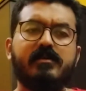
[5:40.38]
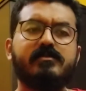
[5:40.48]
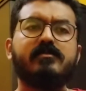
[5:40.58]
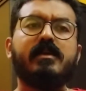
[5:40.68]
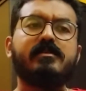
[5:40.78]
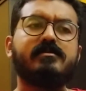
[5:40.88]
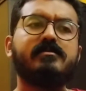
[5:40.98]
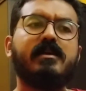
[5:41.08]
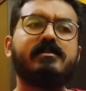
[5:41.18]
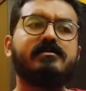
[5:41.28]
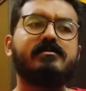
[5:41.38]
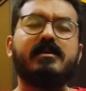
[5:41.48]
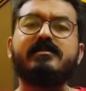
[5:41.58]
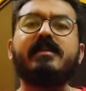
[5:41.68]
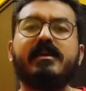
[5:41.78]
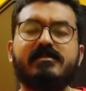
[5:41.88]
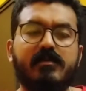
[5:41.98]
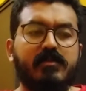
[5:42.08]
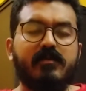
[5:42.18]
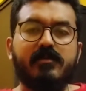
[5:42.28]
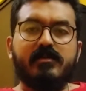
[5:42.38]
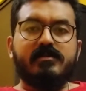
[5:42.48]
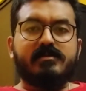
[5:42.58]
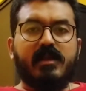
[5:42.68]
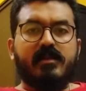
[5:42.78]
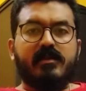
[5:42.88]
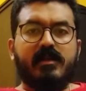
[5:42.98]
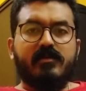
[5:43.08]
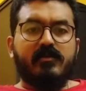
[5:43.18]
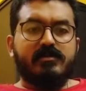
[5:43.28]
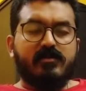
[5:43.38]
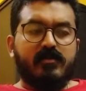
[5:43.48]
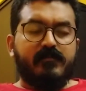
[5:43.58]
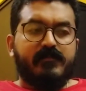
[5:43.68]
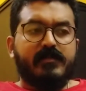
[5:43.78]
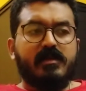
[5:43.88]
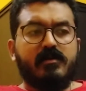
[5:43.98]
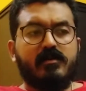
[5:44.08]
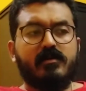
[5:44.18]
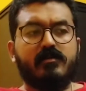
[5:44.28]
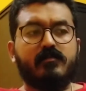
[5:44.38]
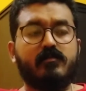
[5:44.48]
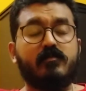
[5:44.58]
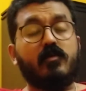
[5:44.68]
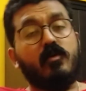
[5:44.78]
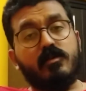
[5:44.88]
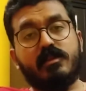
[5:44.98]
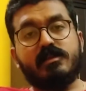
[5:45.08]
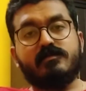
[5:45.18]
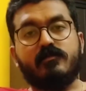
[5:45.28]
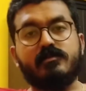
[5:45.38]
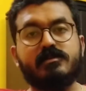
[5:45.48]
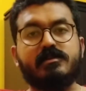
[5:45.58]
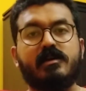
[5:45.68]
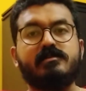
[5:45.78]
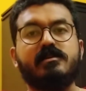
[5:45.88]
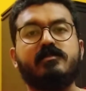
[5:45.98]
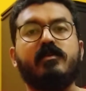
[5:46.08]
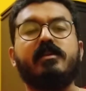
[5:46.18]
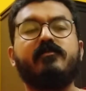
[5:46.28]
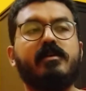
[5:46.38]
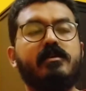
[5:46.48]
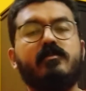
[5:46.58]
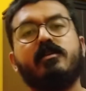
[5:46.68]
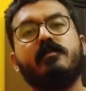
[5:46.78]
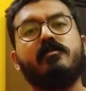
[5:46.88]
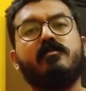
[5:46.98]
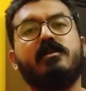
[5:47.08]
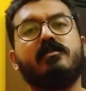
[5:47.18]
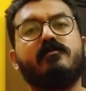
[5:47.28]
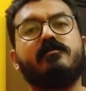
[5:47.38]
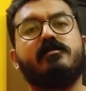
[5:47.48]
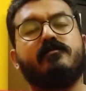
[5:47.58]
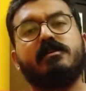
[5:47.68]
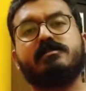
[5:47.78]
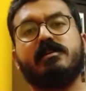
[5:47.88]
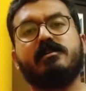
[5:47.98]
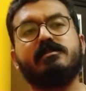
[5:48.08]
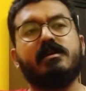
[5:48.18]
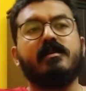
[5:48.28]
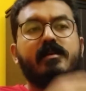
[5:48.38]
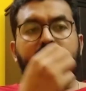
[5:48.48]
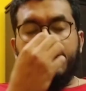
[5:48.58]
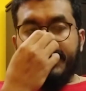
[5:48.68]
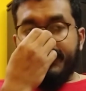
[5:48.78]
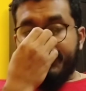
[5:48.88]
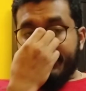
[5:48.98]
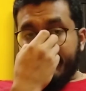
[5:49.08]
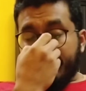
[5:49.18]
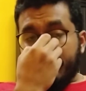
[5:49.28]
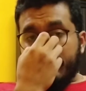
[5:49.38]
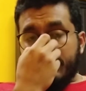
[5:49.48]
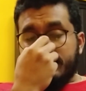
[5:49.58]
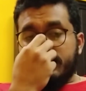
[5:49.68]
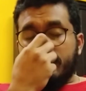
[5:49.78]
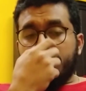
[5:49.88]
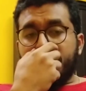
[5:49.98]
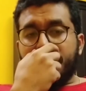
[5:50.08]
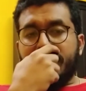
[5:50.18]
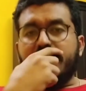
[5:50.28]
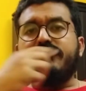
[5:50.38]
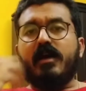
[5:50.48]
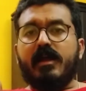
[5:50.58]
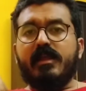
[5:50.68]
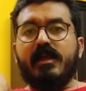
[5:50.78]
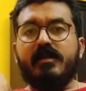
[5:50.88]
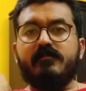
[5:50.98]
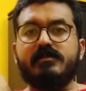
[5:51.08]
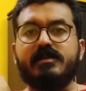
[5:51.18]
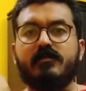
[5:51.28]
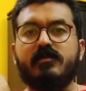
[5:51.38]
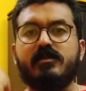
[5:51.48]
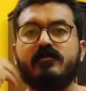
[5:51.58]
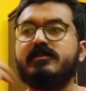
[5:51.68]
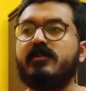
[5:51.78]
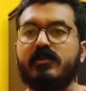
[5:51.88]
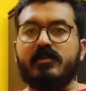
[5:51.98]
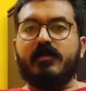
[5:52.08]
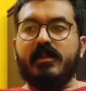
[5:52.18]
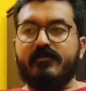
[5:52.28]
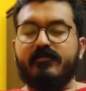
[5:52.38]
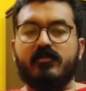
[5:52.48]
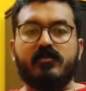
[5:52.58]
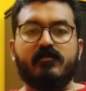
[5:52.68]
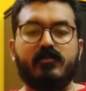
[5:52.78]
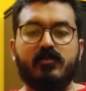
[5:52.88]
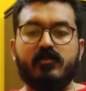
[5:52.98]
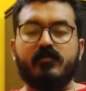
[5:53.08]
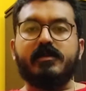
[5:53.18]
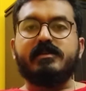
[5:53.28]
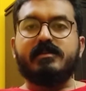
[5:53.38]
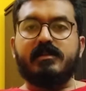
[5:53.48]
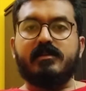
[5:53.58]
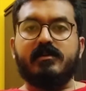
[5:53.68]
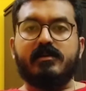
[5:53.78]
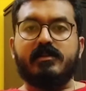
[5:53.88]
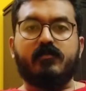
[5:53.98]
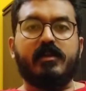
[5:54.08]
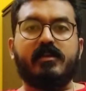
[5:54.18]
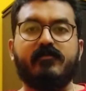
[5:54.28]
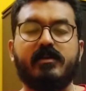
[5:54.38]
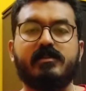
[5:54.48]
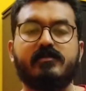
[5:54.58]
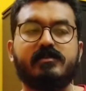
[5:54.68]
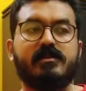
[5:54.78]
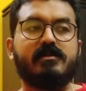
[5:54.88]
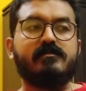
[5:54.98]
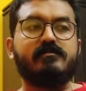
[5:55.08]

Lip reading: So that's an acceptable standard. And also all these phones charge at 25 or above watt of fast charging. So if I am someone who is going to buy a phone for rupees 25,000,